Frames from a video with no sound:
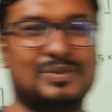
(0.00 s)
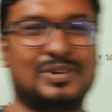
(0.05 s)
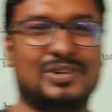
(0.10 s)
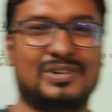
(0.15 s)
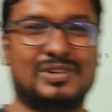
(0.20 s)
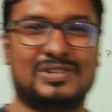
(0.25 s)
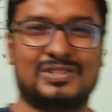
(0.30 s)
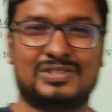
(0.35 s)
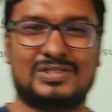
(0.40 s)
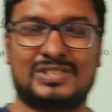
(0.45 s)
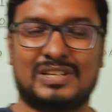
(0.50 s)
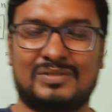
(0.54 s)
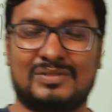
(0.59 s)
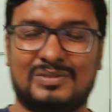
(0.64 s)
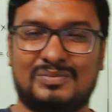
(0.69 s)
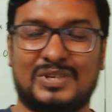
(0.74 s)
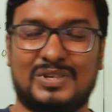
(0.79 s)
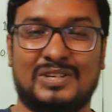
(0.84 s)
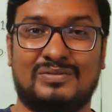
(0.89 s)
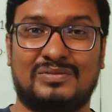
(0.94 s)
or
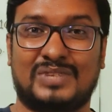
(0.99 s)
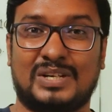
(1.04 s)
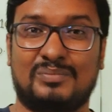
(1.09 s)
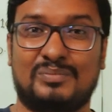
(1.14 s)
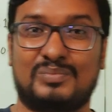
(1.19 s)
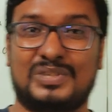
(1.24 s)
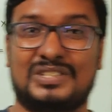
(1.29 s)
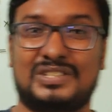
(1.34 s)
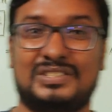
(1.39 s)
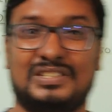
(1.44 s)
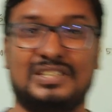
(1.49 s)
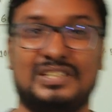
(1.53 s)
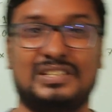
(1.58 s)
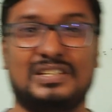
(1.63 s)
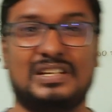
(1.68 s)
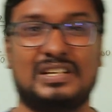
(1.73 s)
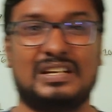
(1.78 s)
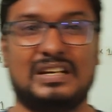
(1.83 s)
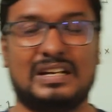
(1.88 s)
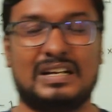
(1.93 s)
7.5%
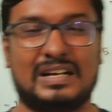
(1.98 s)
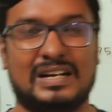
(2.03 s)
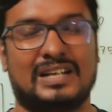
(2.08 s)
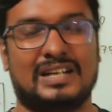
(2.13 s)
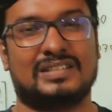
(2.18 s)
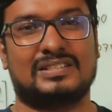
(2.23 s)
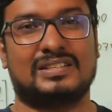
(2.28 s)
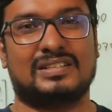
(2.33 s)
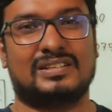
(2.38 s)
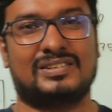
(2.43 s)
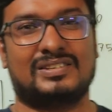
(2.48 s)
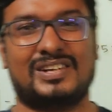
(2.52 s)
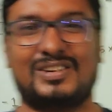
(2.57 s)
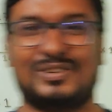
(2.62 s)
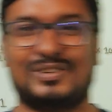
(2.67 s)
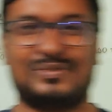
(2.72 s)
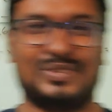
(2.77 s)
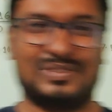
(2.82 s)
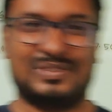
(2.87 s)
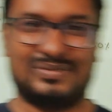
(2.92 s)
as the rate
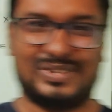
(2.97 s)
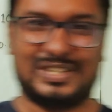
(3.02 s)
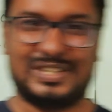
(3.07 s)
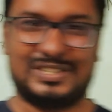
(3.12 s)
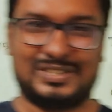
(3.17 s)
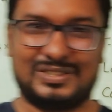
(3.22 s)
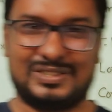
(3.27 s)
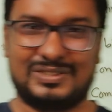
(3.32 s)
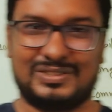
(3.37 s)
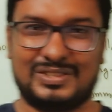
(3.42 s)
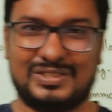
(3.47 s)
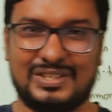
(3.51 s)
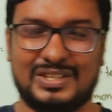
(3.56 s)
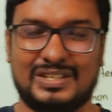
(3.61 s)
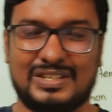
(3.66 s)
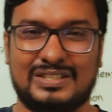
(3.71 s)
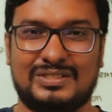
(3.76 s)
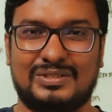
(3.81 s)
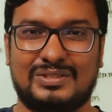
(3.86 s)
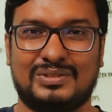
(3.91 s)
of inflation.
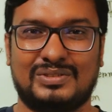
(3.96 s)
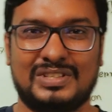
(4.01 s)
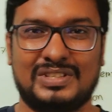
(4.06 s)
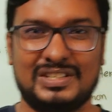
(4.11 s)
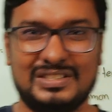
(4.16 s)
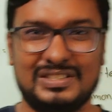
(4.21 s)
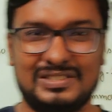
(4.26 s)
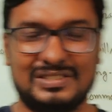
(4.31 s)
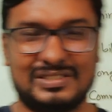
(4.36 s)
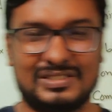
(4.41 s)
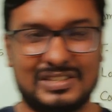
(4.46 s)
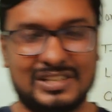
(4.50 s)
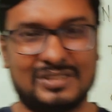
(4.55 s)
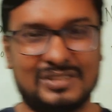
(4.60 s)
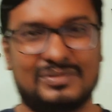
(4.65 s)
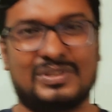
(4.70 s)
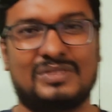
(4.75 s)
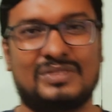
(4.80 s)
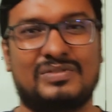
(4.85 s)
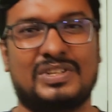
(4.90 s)
So this rate
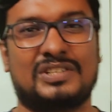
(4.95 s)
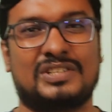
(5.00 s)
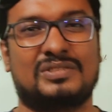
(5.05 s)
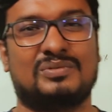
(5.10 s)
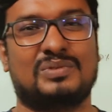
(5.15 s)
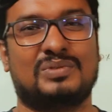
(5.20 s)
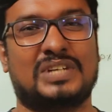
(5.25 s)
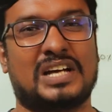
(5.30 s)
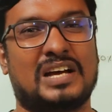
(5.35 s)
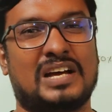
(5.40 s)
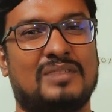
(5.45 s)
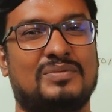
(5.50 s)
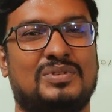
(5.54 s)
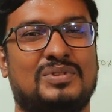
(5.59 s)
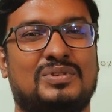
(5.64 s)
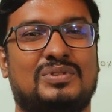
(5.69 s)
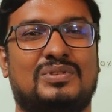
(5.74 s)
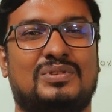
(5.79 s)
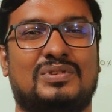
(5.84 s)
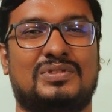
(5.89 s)
of inflation we have
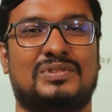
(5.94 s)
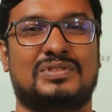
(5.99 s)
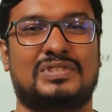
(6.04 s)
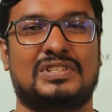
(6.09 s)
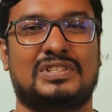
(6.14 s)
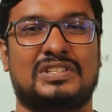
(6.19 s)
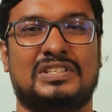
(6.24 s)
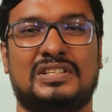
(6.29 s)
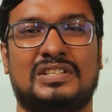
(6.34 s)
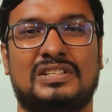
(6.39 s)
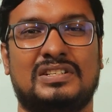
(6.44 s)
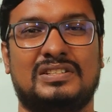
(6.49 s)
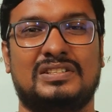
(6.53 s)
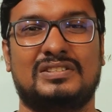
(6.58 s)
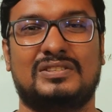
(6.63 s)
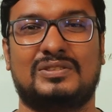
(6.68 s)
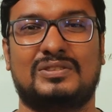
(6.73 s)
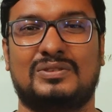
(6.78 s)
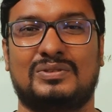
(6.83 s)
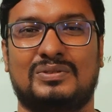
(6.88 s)
to consider
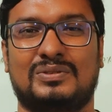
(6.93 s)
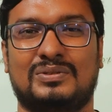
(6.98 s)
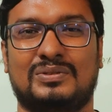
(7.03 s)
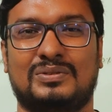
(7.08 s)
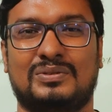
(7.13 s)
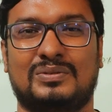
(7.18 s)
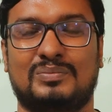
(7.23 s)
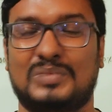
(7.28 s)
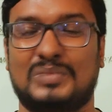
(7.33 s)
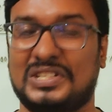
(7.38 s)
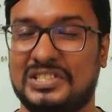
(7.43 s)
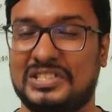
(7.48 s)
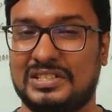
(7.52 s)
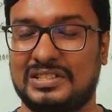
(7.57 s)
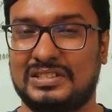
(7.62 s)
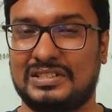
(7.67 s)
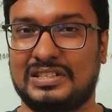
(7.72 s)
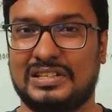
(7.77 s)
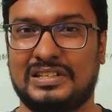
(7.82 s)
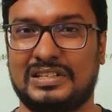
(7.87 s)
to
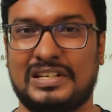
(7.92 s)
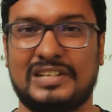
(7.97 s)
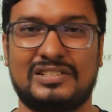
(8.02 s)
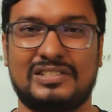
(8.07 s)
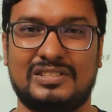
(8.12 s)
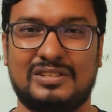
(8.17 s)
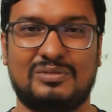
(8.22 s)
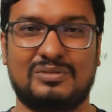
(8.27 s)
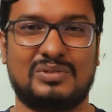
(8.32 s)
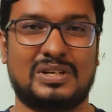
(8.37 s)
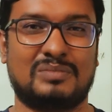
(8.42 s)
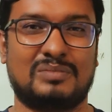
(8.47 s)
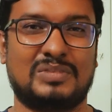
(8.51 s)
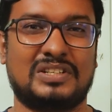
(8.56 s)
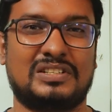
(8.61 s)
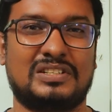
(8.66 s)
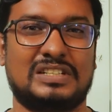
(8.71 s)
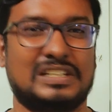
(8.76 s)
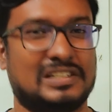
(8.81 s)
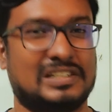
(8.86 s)
measure the next
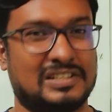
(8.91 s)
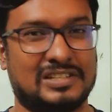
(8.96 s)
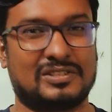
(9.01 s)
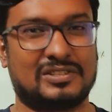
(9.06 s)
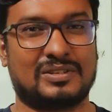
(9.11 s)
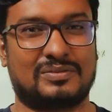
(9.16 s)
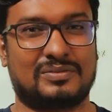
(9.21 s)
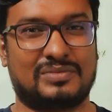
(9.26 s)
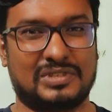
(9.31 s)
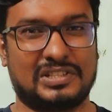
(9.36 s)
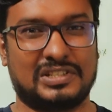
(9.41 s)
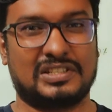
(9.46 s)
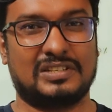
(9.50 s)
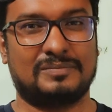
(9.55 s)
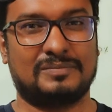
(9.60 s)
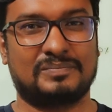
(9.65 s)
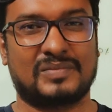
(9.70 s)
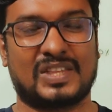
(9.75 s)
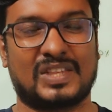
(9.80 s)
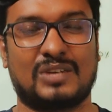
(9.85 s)
requirement, real rate of
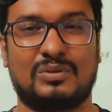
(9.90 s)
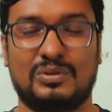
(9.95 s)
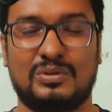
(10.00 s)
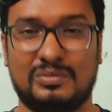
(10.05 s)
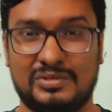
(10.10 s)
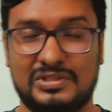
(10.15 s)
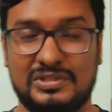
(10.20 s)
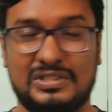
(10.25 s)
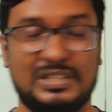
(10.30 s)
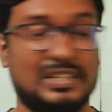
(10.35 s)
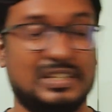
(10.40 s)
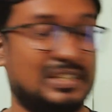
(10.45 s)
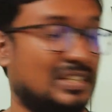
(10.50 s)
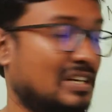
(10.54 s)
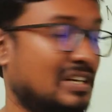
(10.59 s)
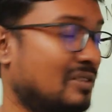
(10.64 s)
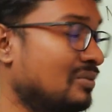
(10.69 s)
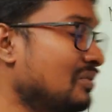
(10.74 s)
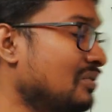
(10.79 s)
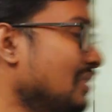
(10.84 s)
return. We will see
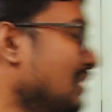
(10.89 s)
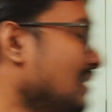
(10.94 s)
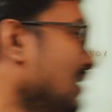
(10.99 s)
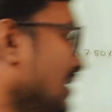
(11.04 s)
now